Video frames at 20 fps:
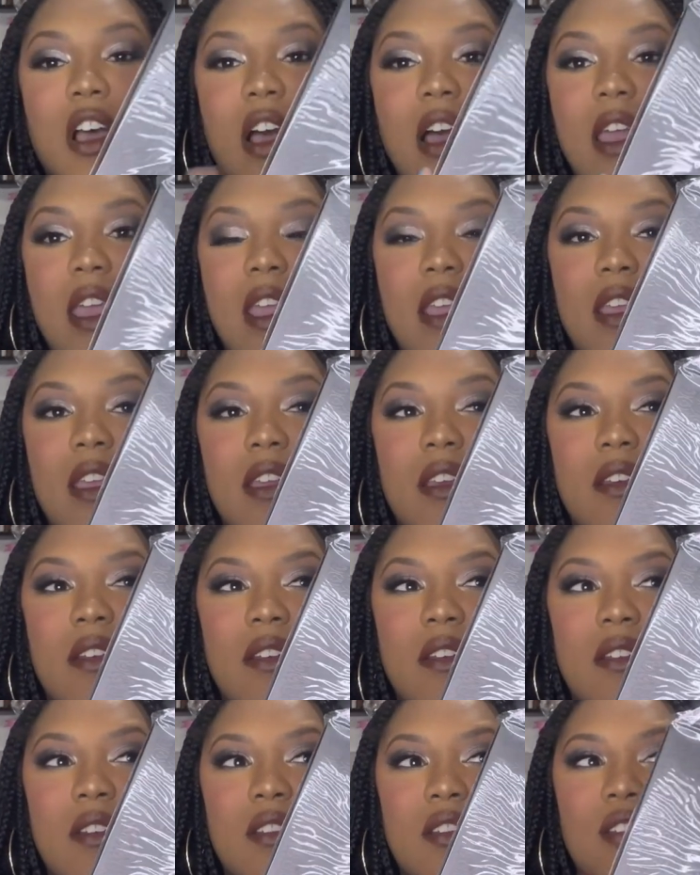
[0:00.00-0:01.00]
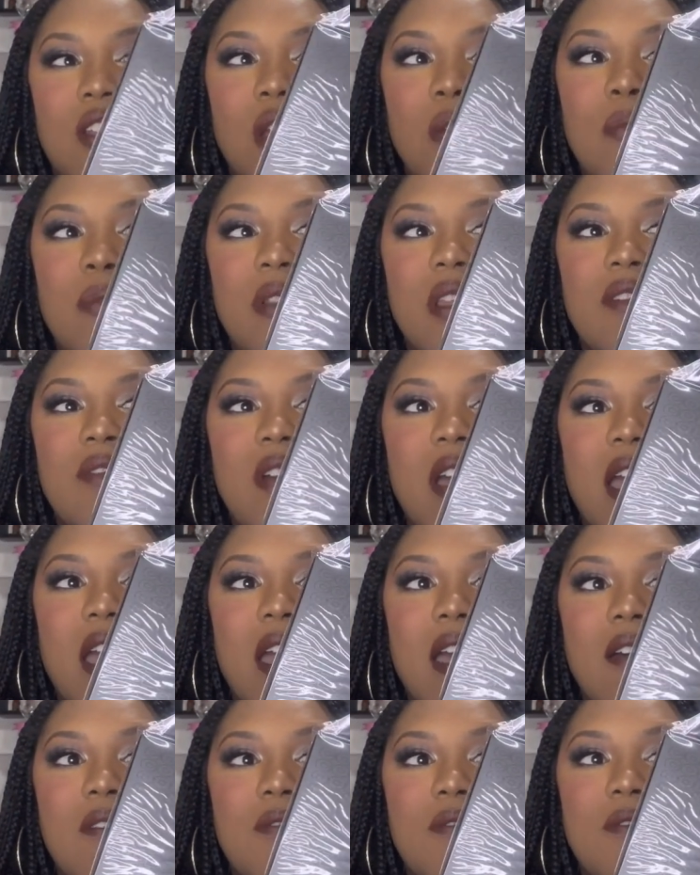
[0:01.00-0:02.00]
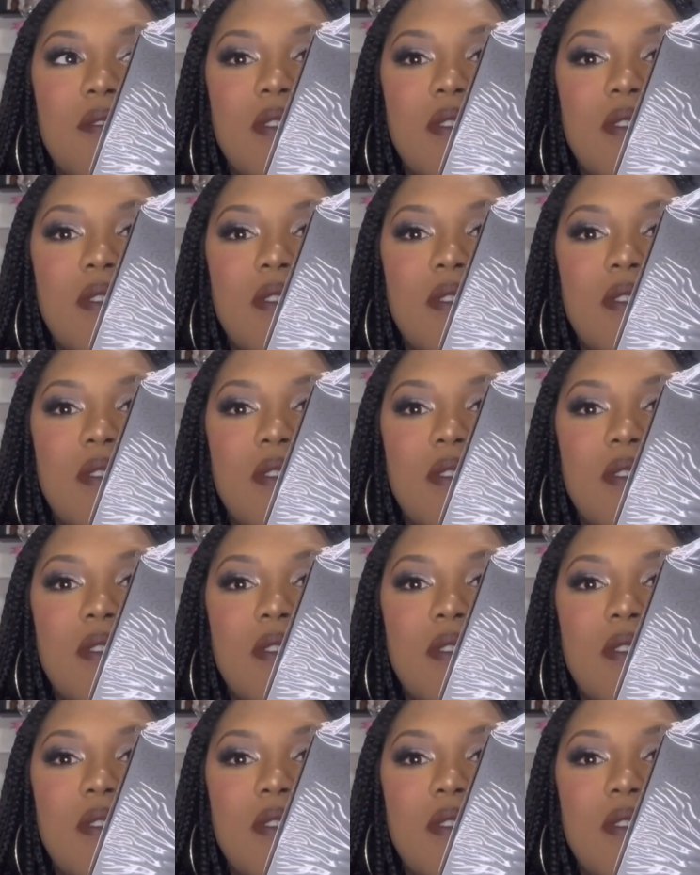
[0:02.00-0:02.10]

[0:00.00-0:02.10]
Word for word: i don't believe i have